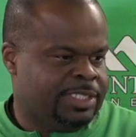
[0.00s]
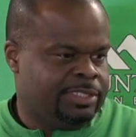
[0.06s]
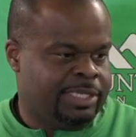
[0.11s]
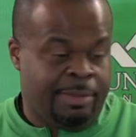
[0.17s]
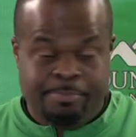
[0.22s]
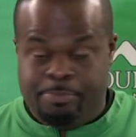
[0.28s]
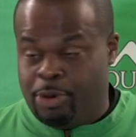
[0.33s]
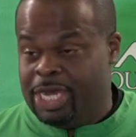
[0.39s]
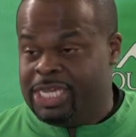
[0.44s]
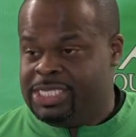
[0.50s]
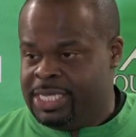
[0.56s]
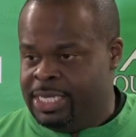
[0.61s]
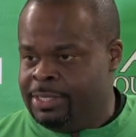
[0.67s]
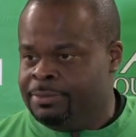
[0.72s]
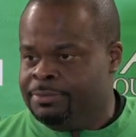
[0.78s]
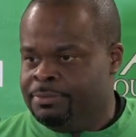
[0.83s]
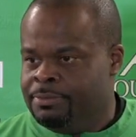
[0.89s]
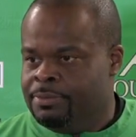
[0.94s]
embrace
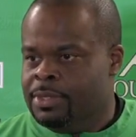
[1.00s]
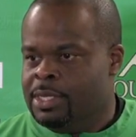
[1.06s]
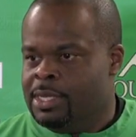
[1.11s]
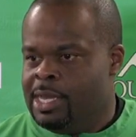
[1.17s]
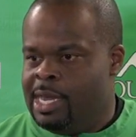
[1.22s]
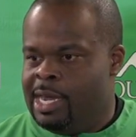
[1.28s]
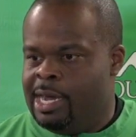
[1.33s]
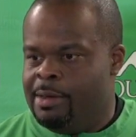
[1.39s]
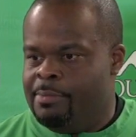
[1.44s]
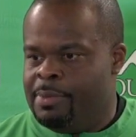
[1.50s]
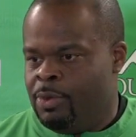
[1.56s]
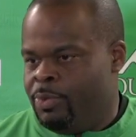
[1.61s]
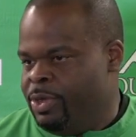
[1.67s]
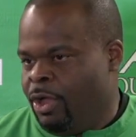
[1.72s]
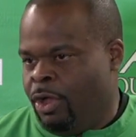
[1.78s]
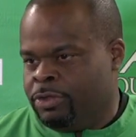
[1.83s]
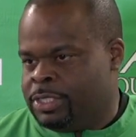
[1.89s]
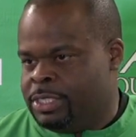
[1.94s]
it. But
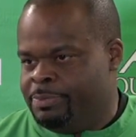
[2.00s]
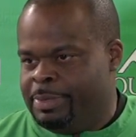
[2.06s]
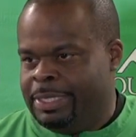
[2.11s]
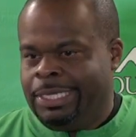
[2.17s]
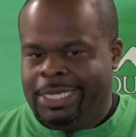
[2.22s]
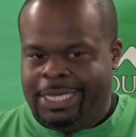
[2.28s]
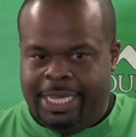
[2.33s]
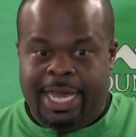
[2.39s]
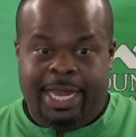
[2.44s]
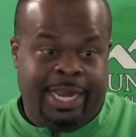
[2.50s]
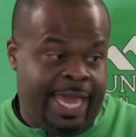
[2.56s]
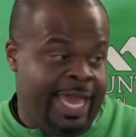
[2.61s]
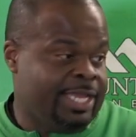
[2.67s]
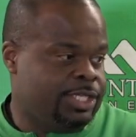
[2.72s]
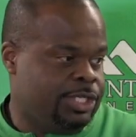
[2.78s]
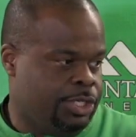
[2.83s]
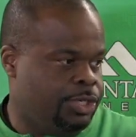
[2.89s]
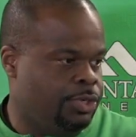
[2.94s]
we ultimately got to
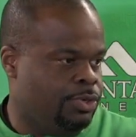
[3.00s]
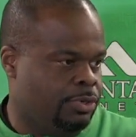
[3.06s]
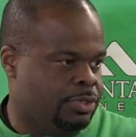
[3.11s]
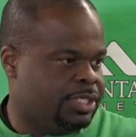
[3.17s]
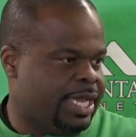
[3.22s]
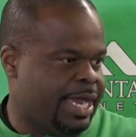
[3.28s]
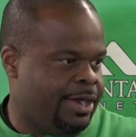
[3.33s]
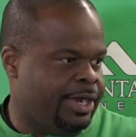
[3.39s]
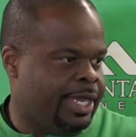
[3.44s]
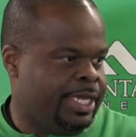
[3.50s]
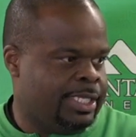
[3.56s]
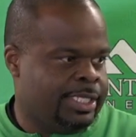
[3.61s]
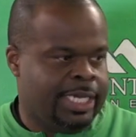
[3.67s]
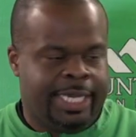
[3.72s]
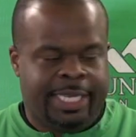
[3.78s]
execute on Saturday.